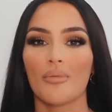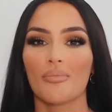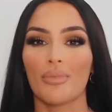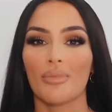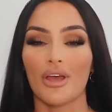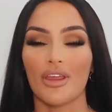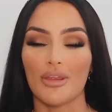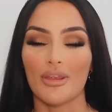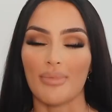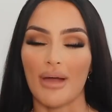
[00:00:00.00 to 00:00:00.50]

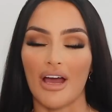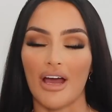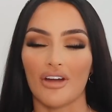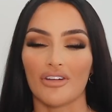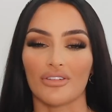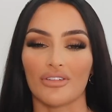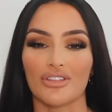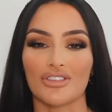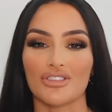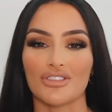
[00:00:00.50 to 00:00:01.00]
putting the
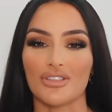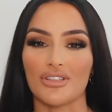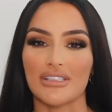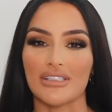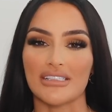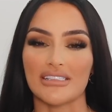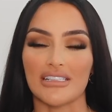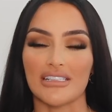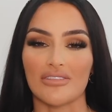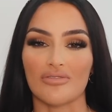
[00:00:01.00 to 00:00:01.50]
powder on so you can
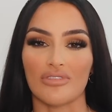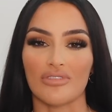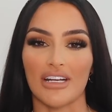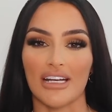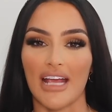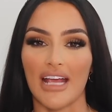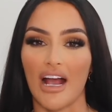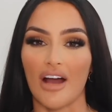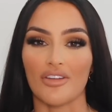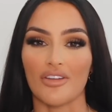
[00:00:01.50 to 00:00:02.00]
see really
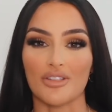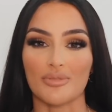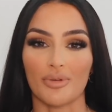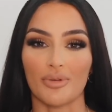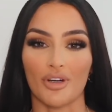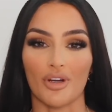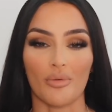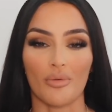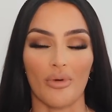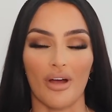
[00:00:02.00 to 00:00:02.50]
how this
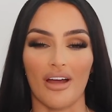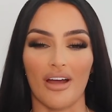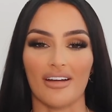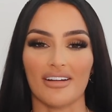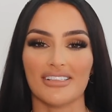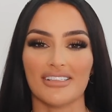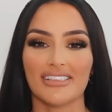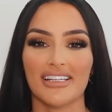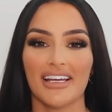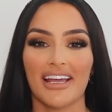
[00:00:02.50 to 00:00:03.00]
product
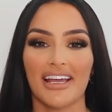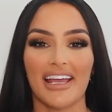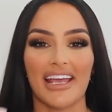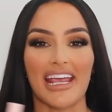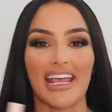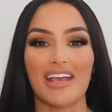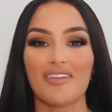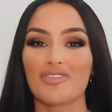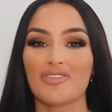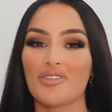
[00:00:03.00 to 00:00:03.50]
works.
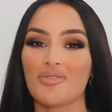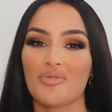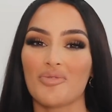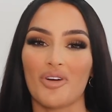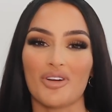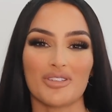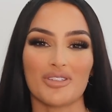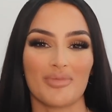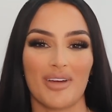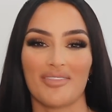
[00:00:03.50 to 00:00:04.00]
If you've
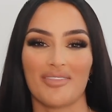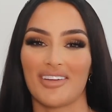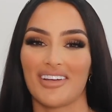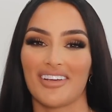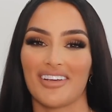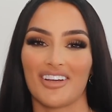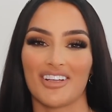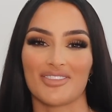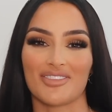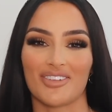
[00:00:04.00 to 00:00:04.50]
watched my
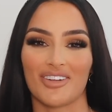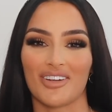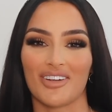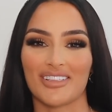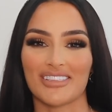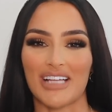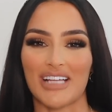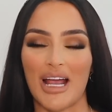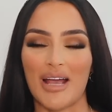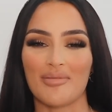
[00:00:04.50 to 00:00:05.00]
videos for a long
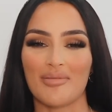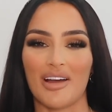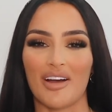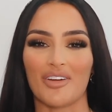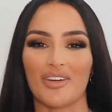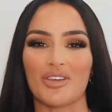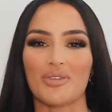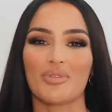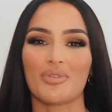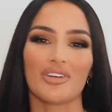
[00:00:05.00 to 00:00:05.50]
time now,
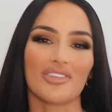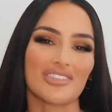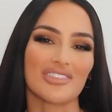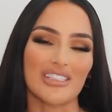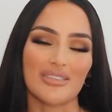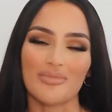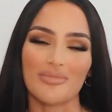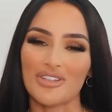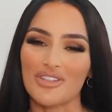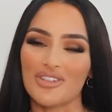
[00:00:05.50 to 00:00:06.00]
you would have
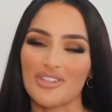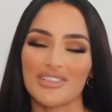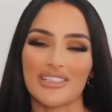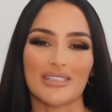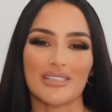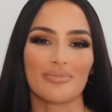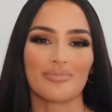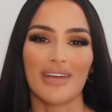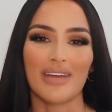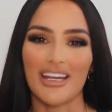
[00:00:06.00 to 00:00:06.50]
seen me use
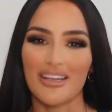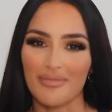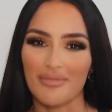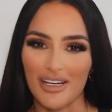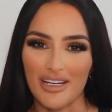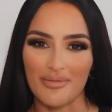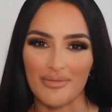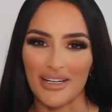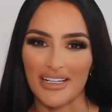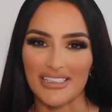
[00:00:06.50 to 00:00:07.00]
this many
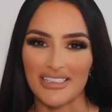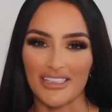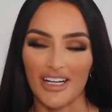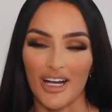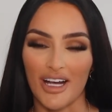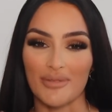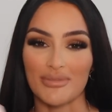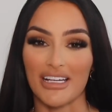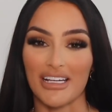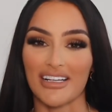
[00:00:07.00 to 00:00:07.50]

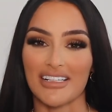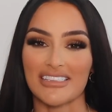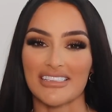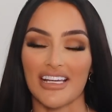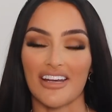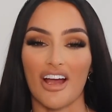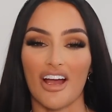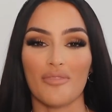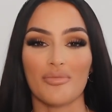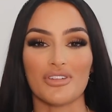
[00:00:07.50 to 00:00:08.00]
times. Like I said,
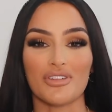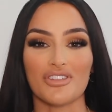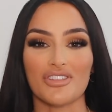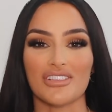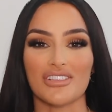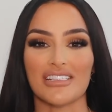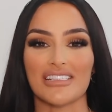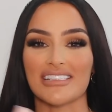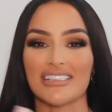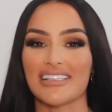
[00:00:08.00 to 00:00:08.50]
I've been
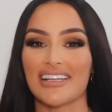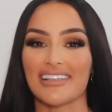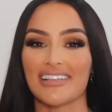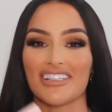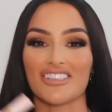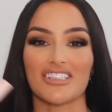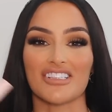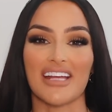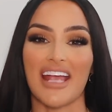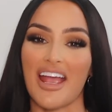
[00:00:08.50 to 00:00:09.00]
using this in
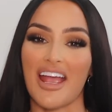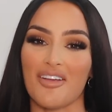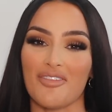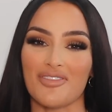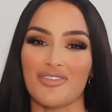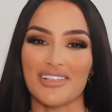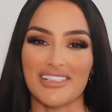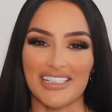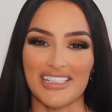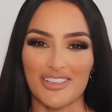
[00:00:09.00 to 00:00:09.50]
literally
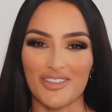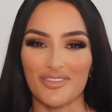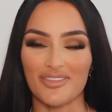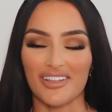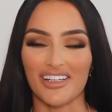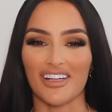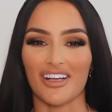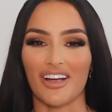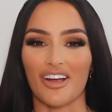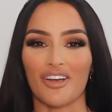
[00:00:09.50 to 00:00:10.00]
every single
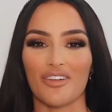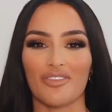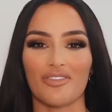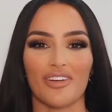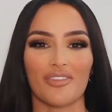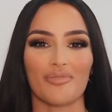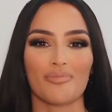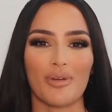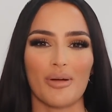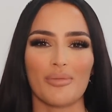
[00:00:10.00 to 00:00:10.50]
video for
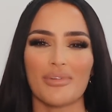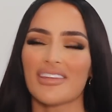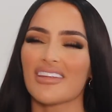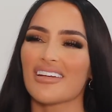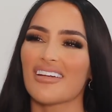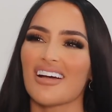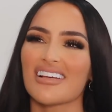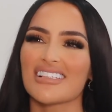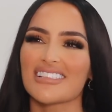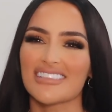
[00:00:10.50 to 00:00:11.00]
probably the
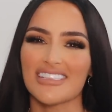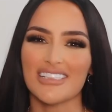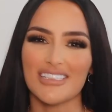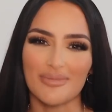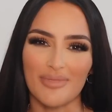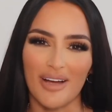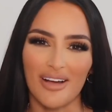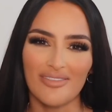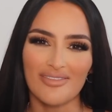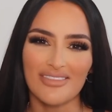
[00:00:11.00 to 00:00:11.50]
last 6
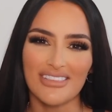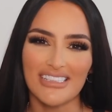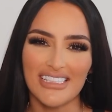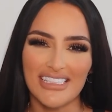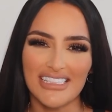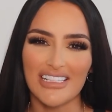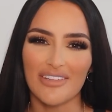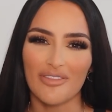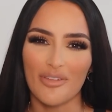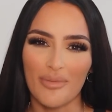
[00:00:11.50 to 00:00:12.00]
months,
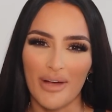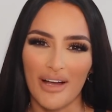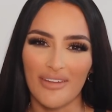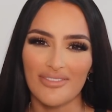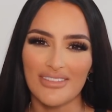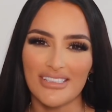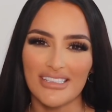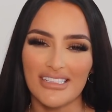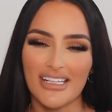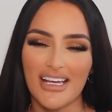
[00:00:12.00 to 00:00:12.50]
6-7
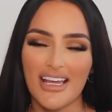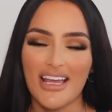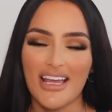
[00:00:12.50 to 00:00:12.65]
months,